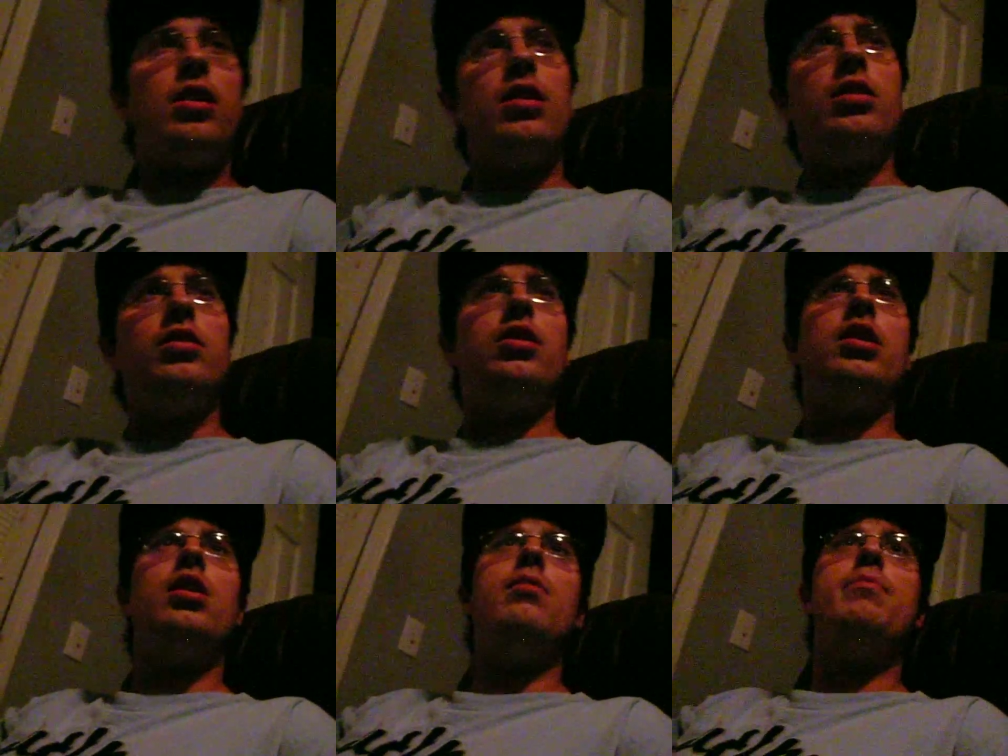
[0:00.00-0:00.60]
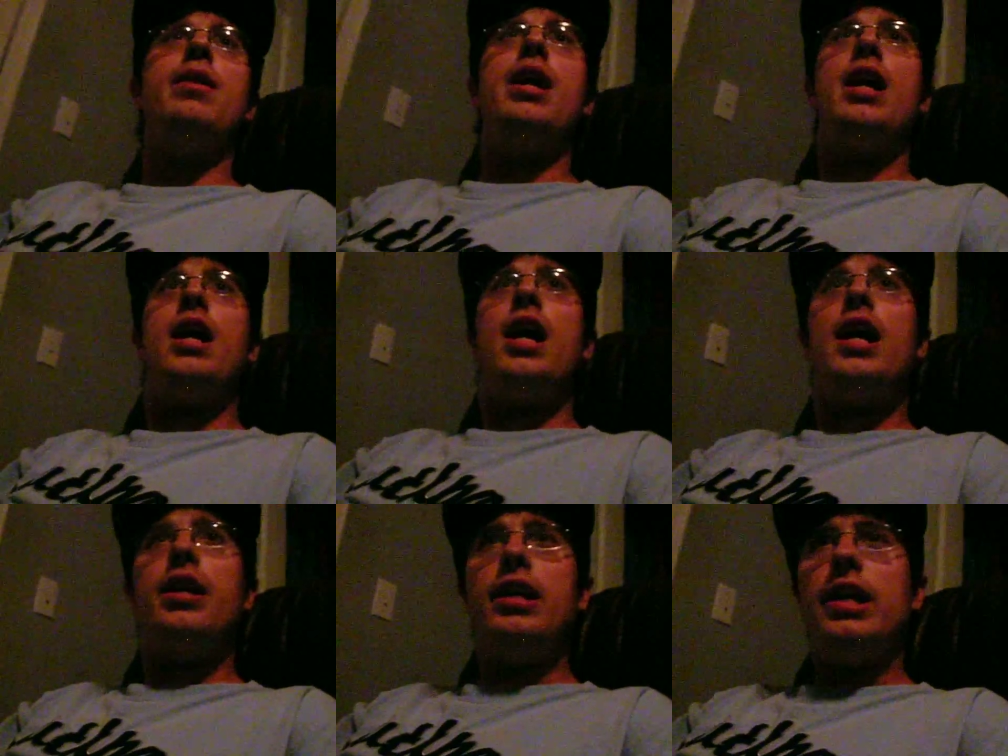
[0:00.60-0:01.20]
until Matt.
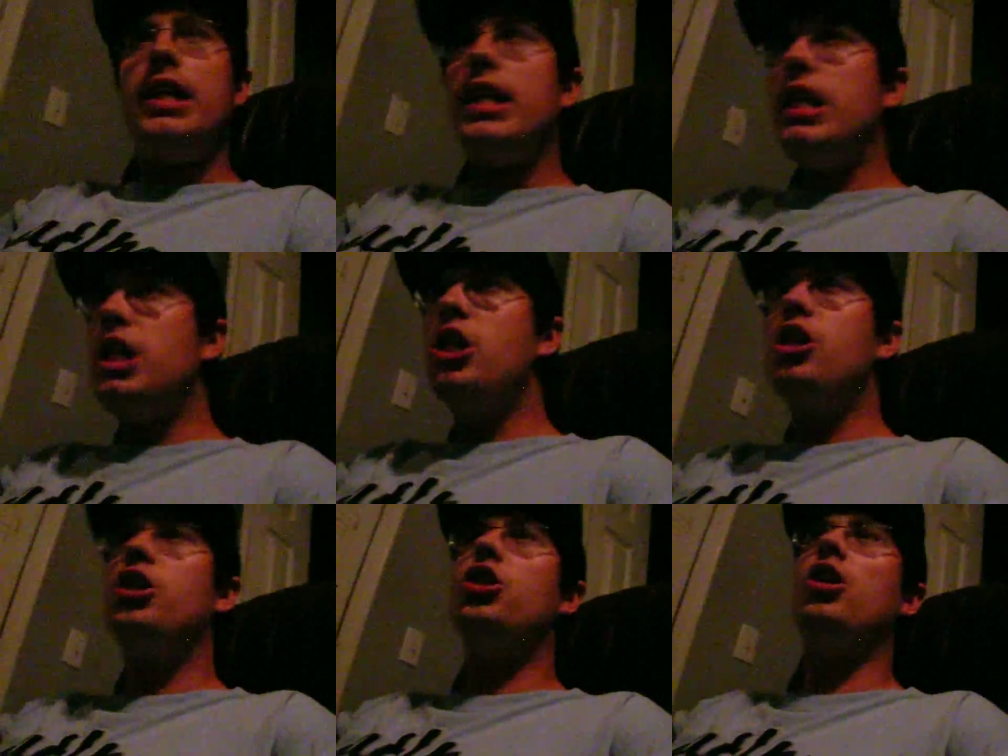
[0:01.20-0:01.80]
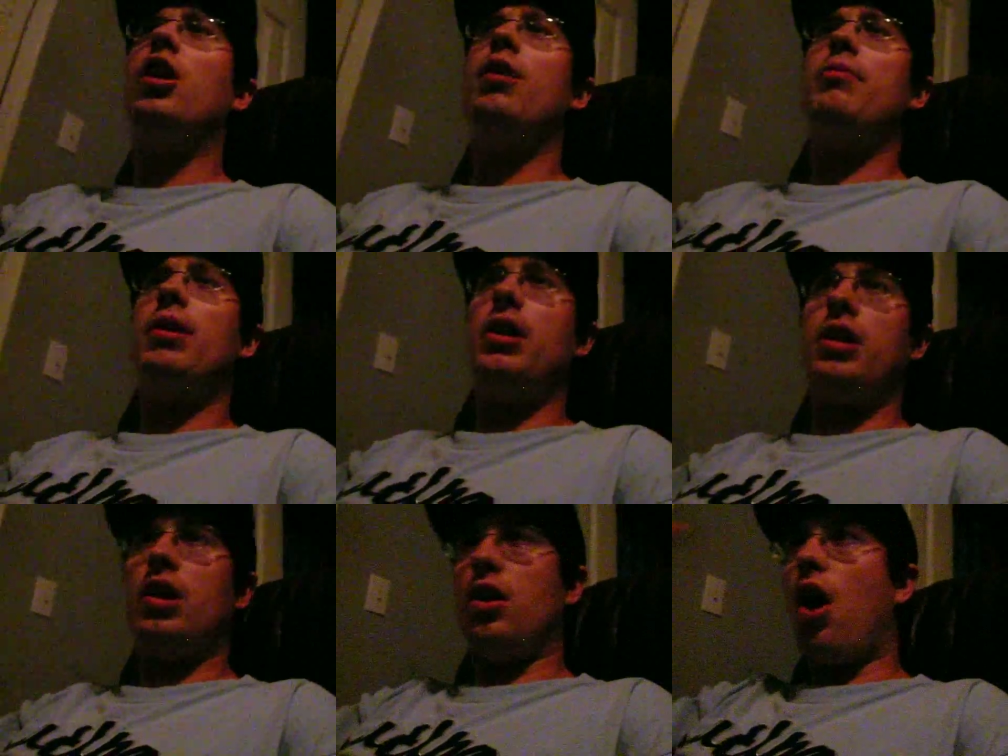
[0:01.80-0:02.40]
I need Eat Shum. I
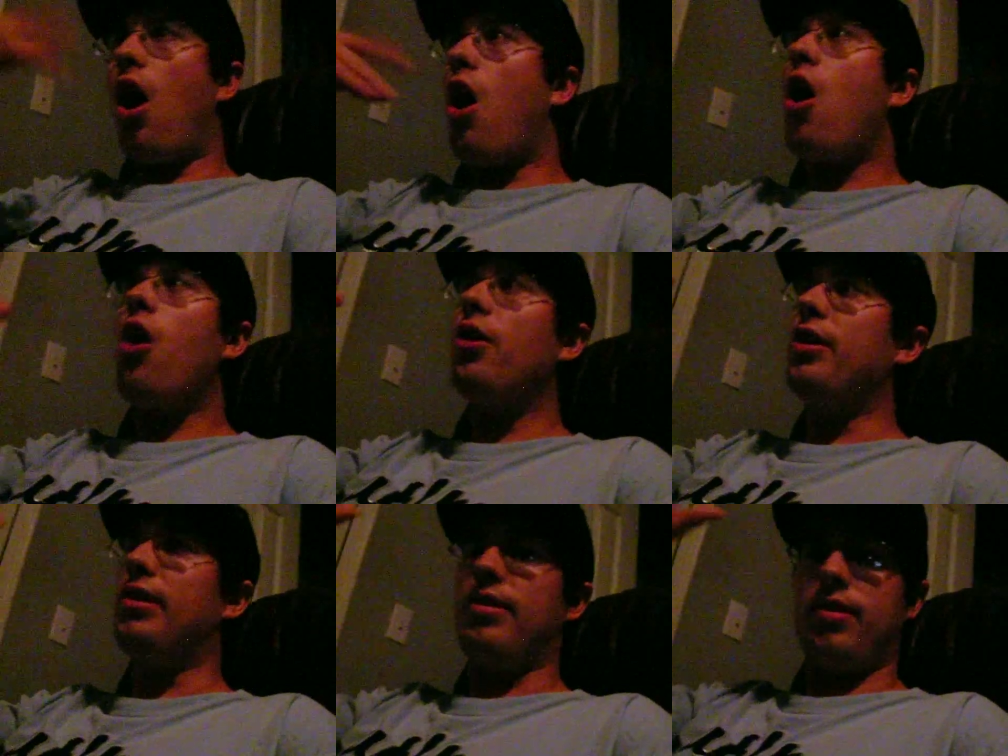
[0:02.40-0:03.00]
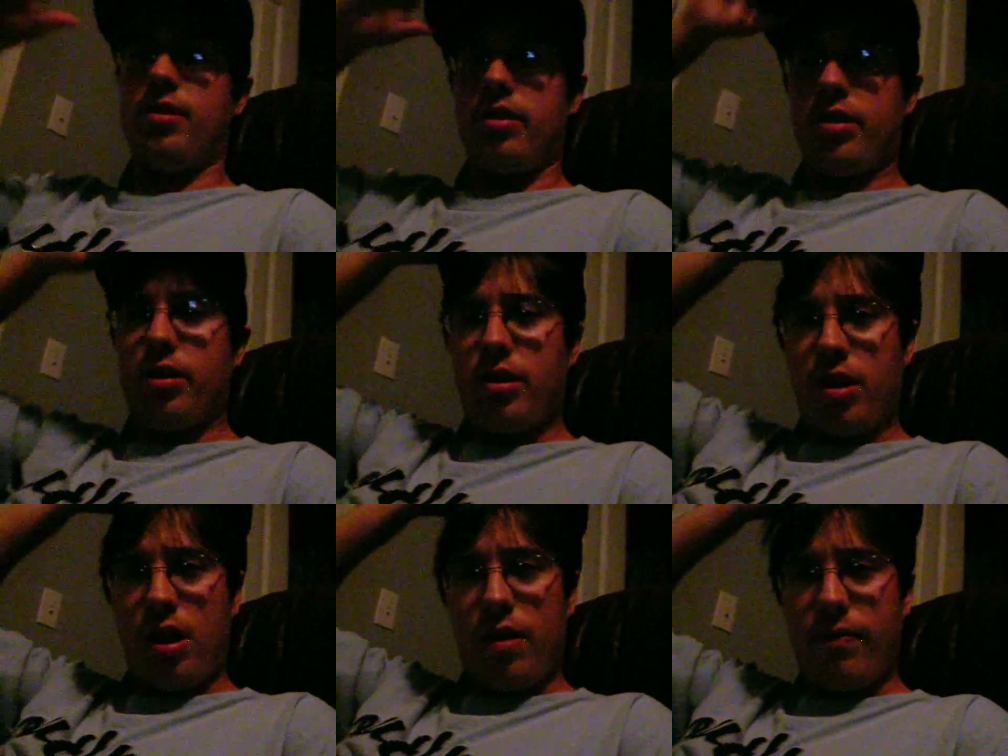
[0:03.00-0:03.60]
need all this
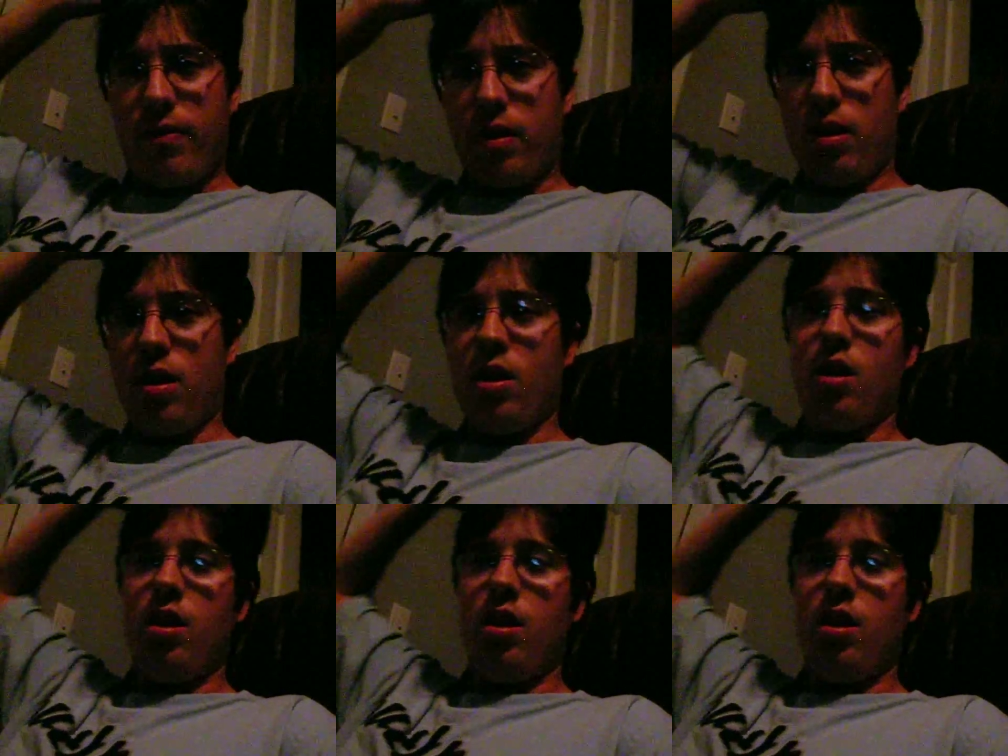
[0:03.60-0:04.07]
stuff. And